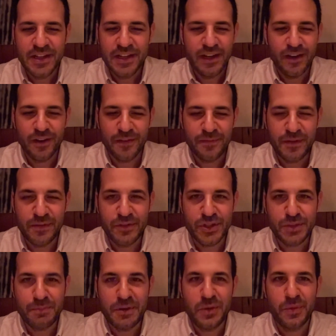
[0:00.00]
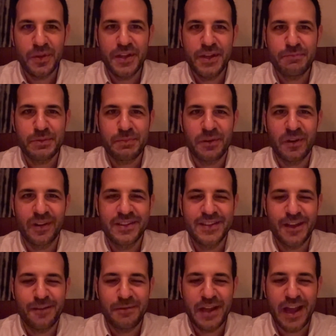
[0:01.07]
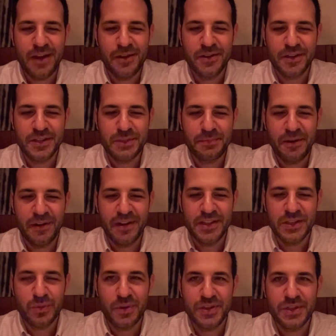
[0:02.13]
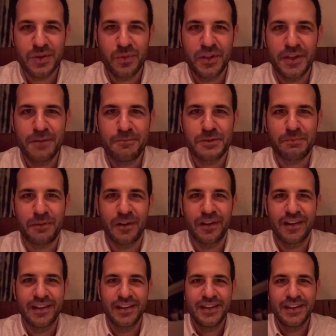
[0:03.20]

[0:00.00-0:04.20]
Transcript: Or if you've just been to Williamsburg, tell me how your experience was in Williamsburg.